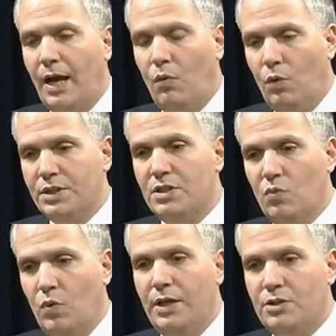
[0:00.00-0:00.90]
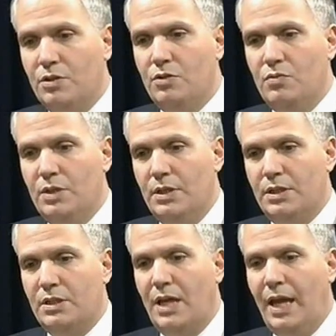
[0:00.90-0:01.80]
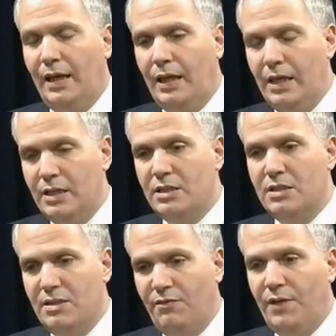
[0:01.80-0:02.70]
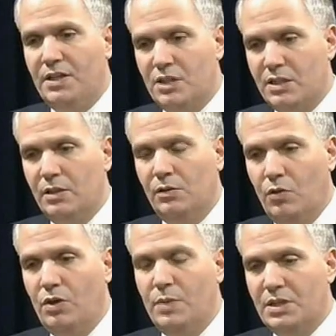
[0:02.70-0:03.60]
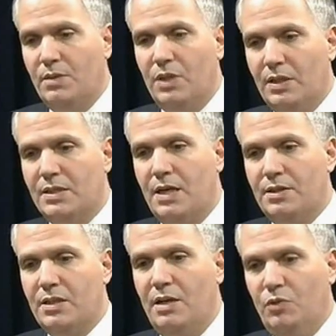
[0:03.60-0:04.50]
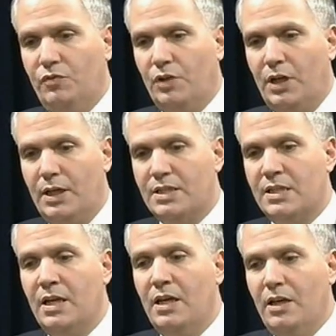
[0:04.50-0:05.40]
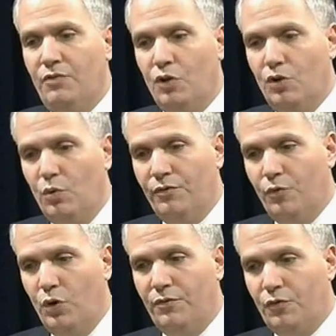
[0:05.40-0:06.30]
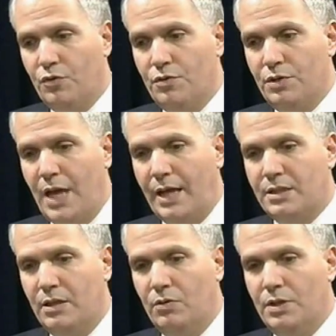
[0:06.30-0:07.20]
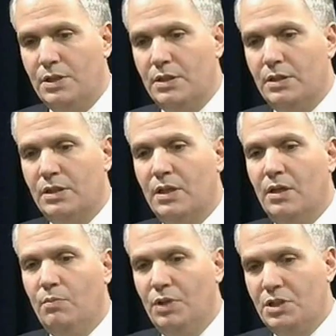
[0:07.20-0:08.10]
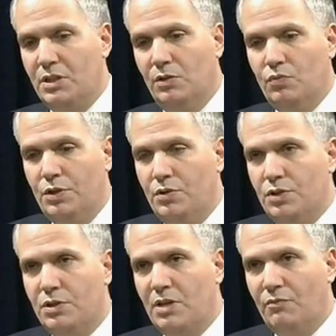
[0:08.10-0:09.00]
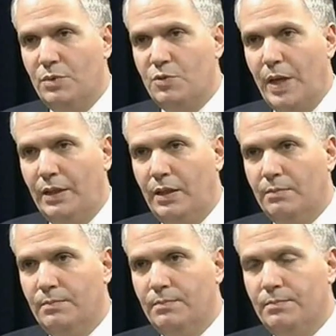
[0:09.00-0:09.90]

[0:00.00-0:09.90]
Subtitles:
What's the way to do this, and is defense still going to be something that's on the table for cuts if you're going to avoid further tax increases but still reduce government spending?